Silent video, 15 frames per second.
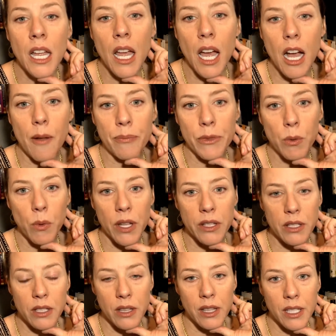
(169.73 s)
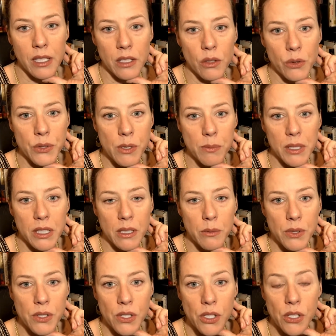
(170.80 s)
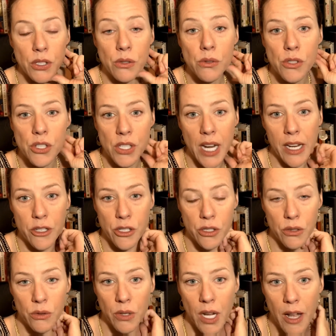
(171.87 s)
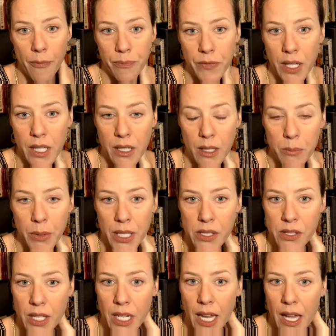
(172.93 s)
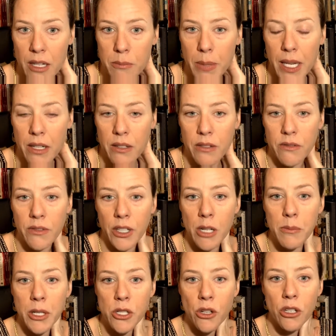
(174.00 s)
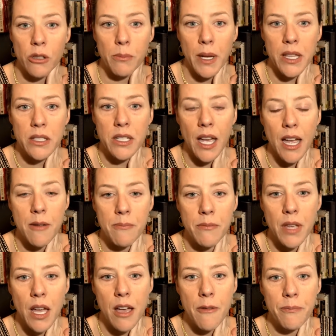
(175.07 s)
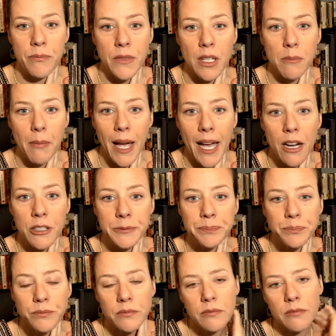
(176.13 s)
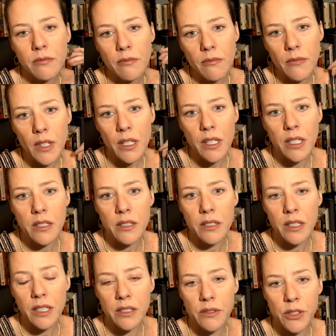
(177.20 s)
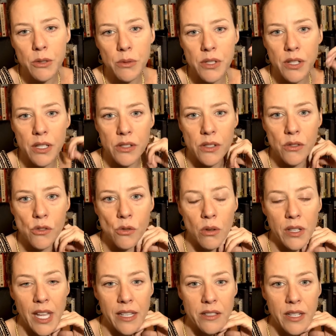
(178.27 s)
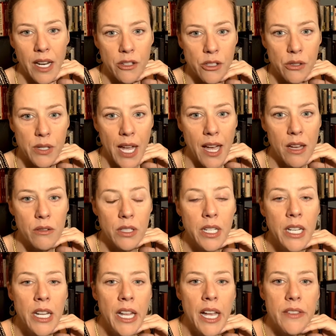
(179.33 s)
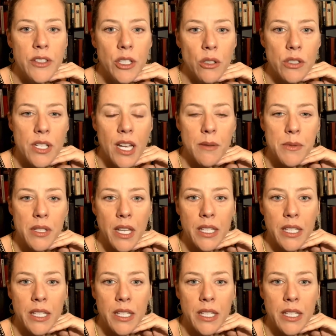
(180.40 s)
the one that ultimately was a huge statue in a place that had been very much hurt by the time in Mao. Individual citizens tore that statue down, and the New York Times led